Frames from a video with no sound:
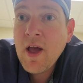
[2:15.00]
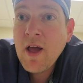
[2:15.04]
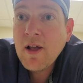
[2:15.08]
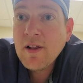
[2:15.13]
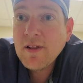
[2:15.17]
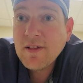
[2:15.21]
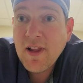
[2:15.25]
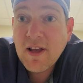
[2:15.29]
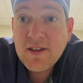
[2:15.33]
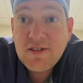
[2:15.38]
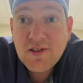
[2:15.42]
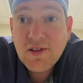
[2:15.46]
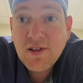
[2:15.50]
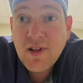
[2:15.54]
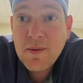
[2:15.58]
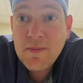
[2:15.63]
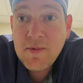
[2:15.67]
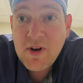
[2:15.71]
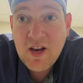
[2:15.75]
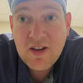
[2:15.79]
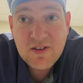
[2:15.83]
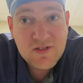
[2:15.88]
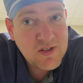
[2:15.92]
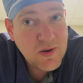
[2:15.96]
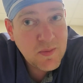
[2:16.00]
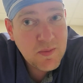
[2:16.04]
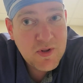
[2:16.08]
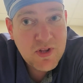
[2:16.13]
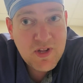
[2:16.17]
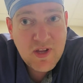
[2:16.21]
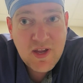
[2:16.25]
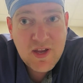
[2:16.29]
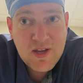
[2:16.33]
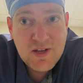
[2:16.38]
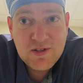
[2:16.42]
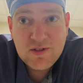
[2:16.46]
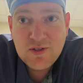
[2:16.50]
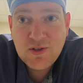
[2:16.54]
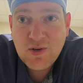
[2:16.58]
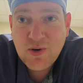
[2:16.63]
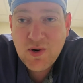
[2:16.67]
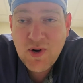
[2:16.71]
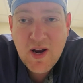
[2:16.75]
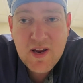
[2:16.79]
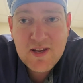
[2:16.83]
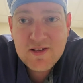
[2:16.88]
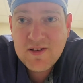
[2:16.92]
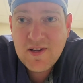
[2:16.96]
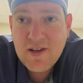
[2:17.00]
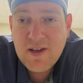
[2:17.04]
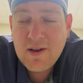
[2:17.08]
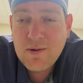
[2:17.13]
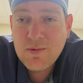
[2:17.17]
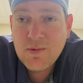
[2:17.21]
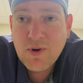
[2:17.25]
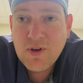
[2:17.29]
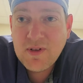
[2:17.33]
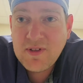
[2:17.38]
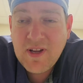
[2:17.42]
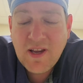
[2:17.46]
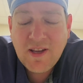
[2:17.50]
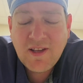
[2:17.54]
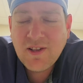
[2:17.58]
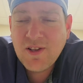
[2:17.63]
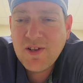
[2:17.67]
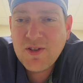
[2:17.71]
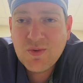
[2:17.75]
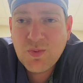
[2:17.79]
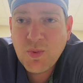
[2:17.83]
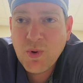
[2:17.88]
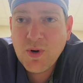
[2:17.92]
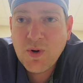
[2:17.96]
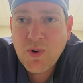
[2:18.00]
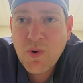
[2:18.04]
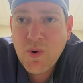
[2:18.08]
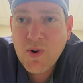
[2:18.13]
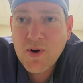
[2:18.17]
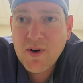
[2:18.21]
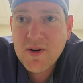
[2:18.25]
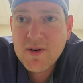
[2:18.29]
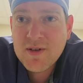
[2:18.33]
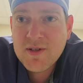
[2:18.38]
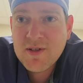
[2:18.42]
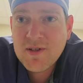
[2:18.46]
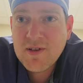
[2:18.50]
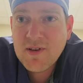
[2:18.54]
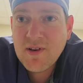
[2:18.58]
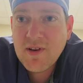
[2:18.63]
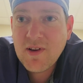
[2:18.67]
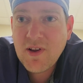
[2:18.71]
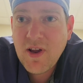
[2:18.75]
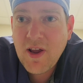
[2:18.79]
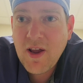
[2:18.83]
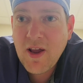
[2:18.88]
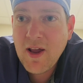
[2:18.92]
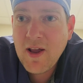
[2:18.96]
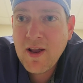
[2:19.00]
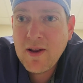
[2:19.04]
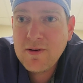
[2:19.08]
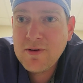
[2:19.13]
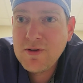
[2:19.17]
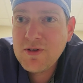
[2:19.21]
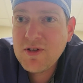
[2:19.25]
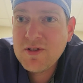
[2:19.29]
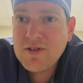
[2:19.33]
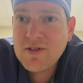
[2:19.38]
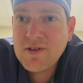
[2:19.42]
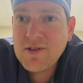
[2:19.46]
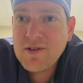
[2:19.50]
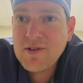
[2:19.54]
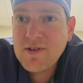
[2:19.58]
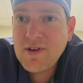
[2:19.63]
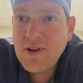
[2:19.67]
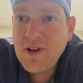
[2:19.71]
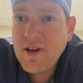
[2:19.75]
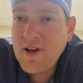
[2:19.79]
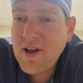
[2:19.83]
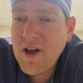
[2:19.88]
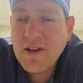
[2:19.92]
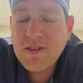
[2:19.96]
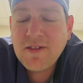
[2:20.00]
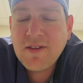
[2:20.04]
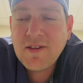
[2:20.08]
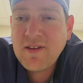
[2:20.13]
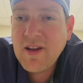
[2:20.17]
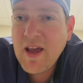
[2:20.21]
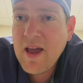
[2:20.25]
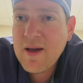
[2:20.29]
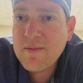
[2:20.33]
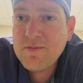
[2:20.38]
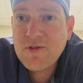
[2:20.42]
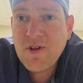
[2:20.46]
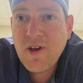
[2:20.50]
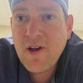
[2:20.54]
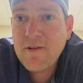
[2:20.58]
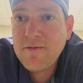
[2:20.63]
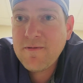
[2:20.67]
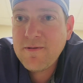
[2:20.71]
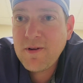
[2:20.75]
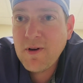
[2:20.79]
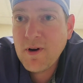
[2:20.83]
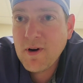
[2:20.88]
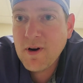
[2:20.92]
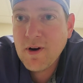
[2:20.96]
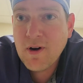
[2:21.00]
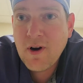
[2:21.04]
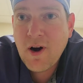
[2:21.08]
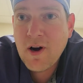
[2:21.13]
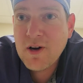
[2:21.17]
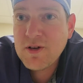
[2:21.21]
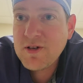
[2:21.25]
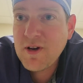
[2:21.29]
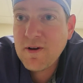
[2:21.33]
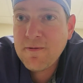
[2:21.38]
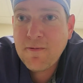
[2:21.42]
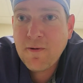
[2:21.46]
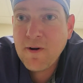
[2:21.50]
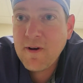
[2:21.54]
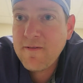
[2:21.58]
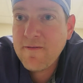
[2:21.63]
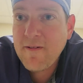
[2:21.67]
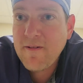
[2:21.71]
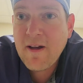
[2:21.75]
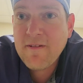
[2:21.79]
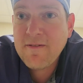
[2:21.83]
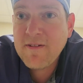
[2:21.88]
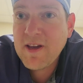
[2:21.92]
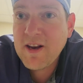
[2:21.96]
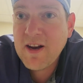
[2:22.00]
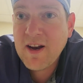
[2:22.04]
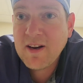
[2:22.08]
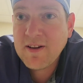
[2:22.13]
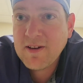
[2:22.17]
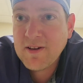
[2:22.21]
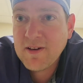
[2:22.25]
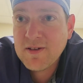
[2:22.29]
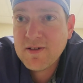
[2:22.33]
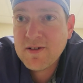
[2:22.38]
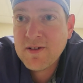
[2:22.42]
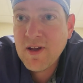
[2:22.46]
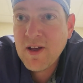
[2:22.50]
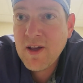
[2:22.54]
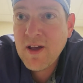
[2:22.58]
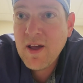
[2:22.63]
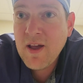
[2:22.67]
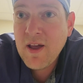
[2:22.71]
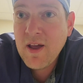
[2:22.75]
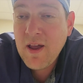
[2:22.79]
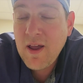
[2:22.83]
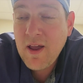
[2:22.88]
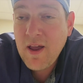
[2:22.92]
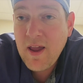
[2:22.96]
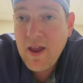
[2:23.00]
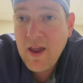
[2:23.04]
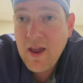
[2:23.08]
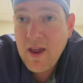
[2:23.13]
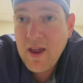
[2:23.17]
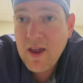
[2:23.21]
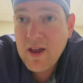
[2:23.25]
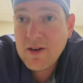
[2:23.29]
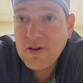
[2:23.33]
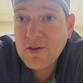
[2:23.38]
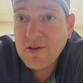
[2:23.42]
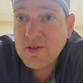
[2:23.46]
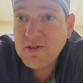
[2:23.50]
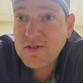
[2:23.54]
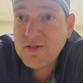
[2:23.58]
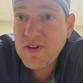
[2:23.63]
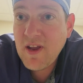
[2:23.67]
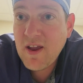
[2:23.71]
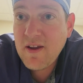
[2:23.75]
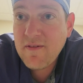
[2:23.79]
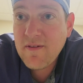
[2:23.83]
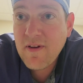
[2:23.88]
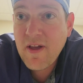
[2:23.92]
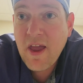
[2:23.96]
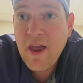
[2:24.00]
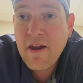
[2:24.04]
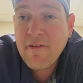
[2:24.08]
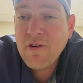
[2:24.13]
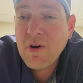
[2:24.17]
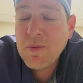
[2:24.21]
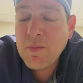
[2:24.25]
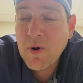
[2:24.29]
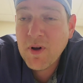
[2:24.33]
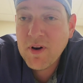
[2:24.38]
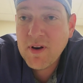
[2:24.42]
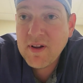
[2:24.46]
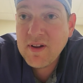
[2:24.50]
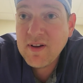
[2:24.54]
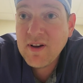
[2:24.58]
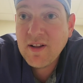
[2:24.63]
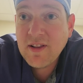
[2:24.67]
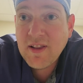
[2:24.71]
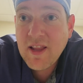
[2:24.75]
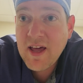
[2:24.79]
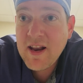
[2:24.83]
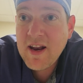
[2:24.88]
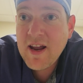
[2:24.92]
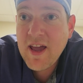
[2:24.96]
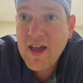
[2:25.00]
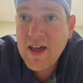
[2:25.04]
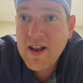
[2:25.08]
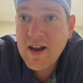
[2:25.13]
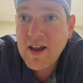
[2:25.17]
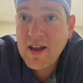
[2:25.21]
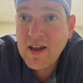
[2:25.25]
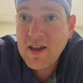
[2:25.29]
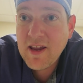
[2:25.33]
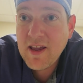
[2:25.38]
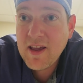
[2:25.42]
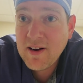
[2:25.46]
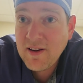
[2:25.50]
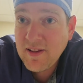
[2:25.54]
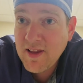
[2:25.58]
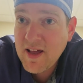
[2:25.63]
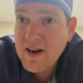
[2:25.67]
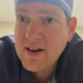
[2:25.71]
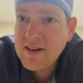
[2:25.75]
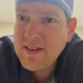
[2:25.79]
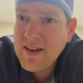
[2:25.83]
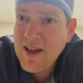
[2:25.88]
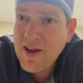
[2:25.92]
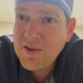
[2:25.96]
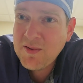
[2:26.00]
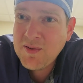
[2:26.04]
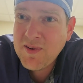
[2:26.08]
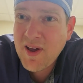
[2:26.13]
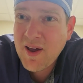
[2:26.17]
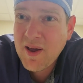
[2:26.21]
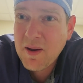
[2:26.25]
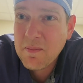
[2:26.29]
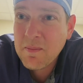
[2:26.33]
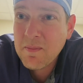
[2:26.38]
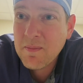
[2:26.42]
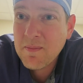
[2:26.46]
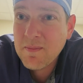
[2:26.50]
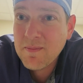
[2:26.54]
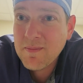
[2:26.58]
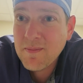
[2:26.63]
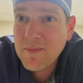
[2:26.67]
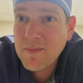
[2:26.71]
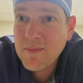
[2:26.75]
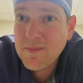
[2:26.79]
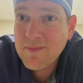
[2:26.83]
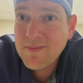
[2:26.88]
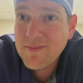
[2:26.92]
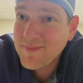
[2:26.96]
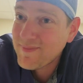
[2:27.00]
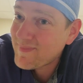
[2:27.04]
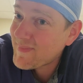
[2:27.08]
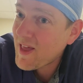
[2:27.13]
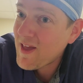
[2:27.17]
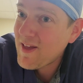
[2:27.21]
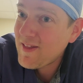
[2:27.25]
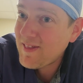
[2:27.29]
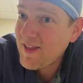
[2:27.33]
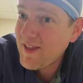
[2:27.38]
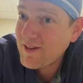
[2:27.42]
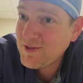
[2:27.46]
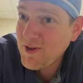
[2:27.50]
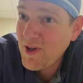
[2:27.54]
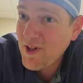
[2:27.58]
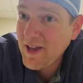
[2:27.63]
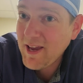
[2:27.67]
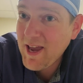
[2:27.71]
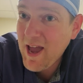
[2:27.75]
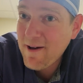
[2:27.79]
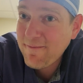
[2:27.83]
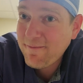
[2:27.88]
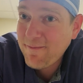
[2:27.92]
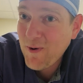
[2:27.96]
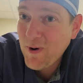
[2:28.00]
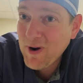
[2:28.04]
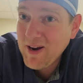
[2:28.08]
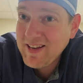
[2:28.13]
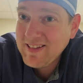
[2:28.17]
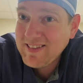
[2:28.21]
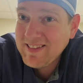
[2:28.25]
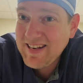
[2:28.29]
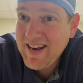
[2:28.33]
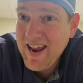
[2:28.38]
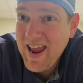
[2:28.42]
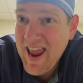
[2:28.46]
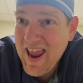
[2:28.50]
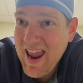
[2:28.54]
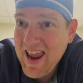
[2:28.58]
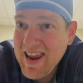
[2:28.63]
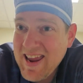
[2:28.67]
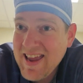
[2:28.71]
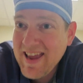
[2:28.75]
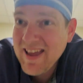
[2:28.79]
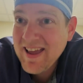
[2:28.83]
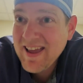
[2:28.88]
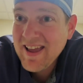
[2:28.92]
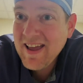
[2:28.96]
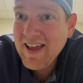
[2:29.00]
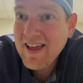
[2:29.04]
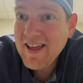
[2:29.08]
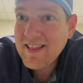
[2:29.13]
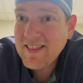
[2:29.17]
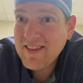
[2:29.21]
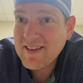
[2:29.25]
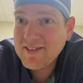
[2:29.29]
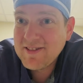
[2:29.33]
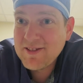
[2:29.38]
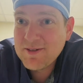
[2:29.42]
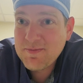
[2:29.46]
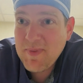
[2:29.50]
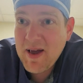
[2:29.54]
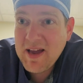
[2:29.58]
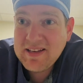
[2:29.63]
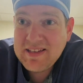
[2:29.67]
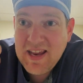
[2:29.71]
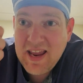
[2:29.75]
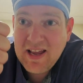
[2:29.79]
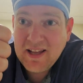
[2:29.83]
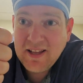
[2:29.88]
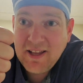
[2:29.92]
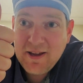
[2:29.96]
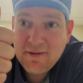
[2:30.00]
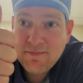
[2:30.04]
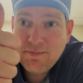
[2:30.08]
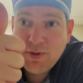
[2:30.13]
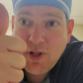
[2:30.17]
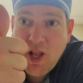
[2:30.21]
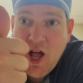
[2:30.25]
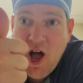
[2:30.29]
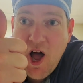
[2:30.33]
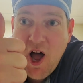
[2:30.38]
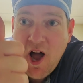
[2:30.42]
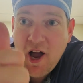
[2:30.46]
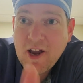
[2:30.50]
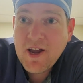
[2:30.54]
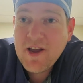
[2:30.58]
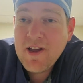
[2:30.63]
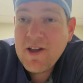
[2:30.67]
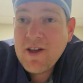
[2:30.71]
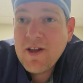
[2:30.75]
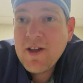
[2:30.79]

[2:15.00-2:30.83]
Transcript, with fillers: let's eliminate some of these crazy, ridiculous work orders and just cut the tabs off your R J forty-five connectors, and you'll save everybody a lot of headache and a lot of downtime. That's all I got for you today. This is my daily blog